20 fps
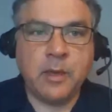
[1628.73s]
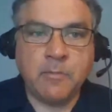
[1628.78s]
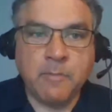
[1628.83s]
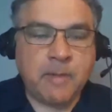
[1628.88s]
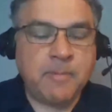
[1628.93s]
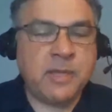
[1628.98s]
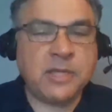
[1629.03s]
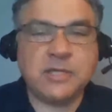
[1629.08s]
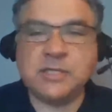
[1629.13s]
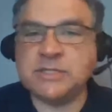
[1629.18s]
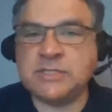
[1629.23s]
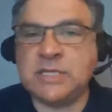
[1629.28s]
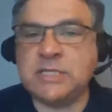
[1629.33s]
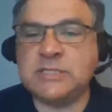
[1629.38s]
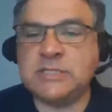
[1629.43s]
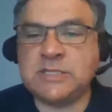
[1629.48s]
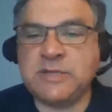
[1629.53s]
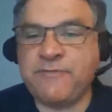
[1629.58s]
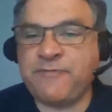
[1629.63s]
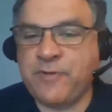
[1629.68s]
Maybe he just
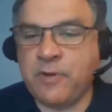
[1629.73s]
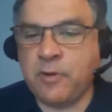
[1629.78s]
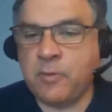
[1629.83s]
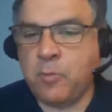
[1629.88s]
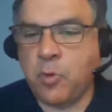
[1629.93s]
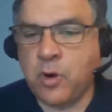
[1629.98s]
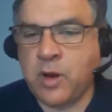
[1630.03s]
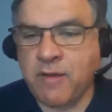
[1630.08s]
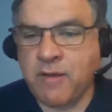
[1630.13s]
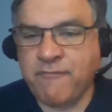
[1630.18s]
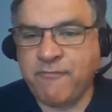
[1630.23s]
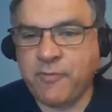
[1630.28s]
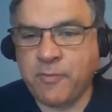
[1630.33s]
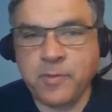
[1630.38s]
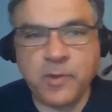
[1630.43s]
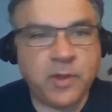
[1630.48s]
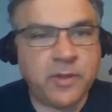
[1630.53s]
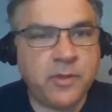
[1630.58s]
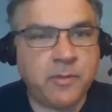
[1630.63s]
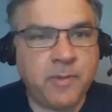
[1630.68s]
needs to feel more
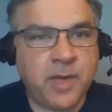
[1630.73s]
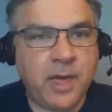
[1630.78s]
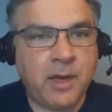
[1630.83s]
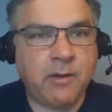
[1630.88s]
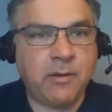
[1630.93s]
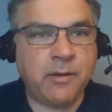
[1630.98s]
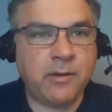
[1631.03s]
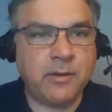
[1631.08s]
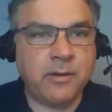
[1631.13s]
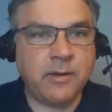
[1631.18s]
comfortable on the mound.